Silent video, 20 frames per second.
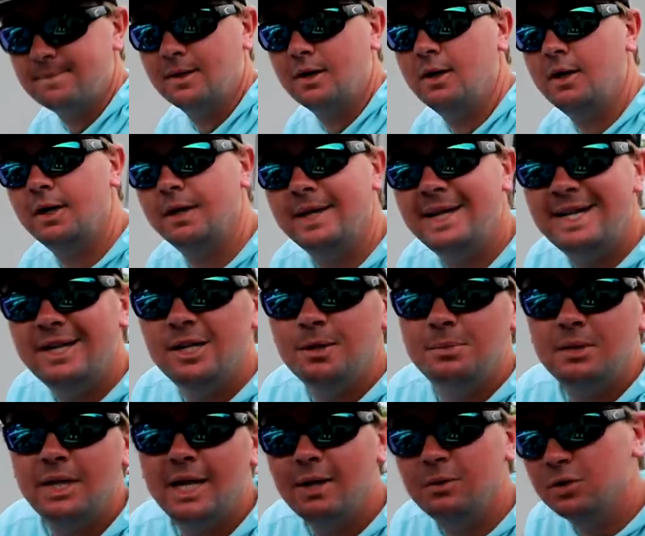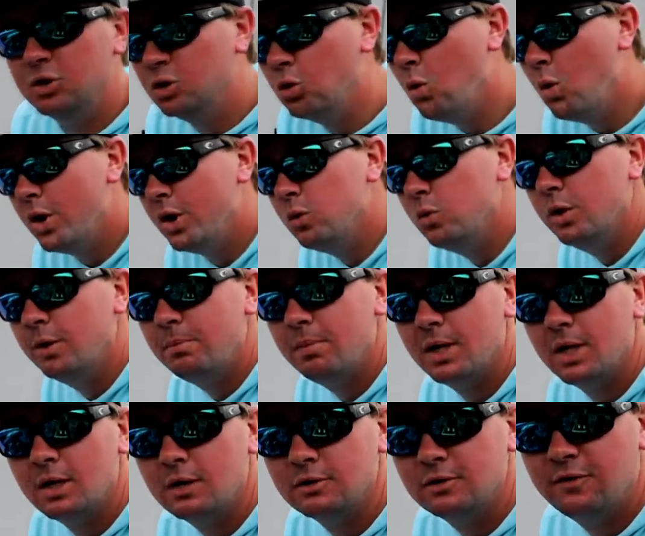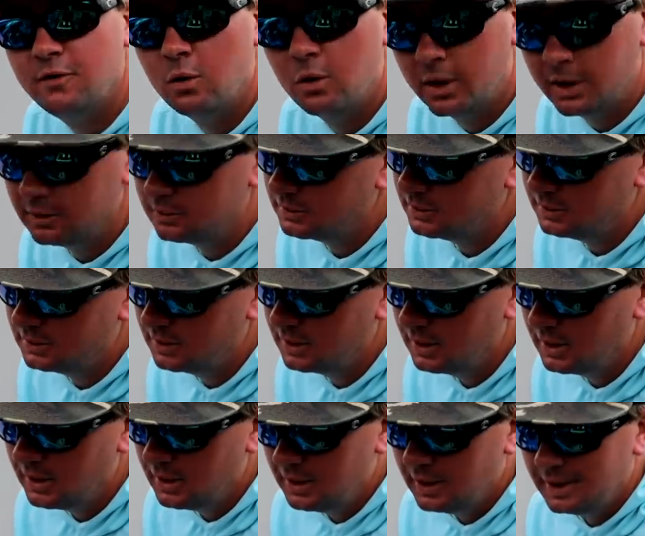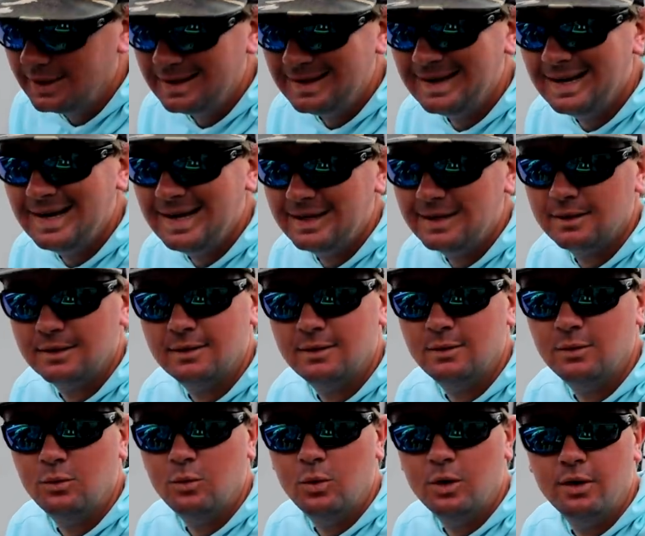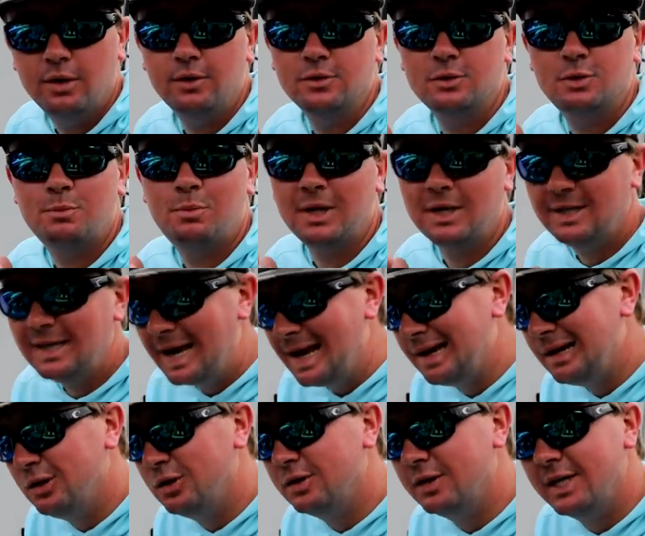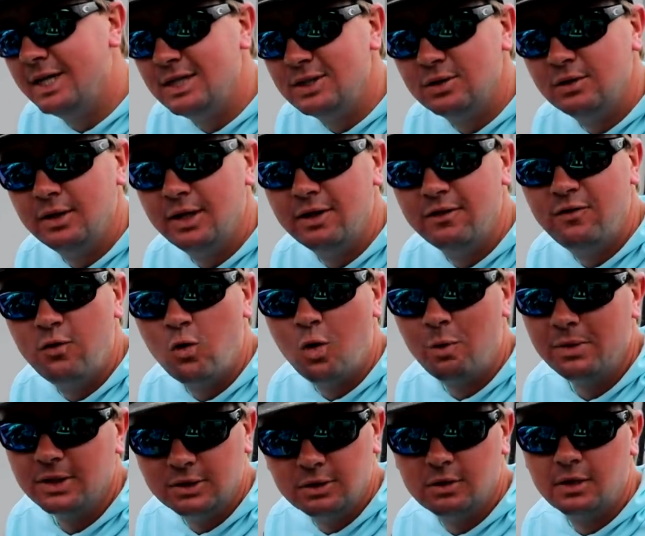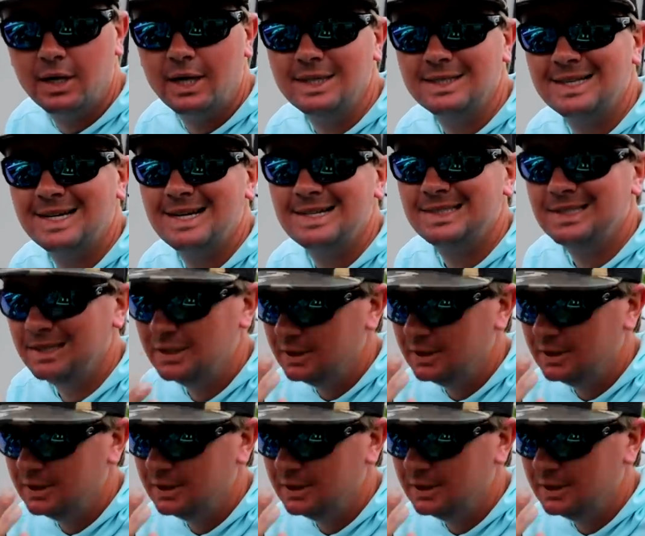All right, ended up today with 21 pounds, 4 ounces. Not one of those spectacular days on Lake Fort, but it's okay. It's got us